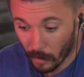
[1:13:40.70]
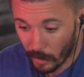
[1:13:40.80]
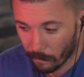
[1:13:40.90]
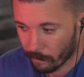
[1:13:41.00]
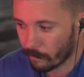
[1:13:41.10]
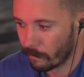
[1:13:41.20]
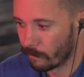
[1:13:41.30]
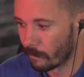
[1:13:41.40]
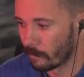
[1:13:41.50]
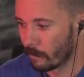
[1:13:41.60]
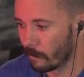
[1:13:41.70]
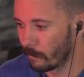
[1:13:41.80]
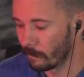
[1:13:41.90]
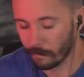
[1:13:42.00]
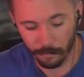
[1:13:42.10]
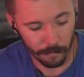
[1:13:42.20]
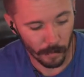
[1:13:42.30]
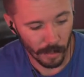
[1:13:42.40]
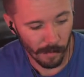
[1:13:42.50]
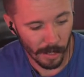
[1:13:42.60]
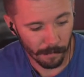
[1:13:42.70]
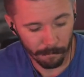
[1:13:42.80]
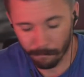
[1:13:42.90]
Okay. Bringing it back.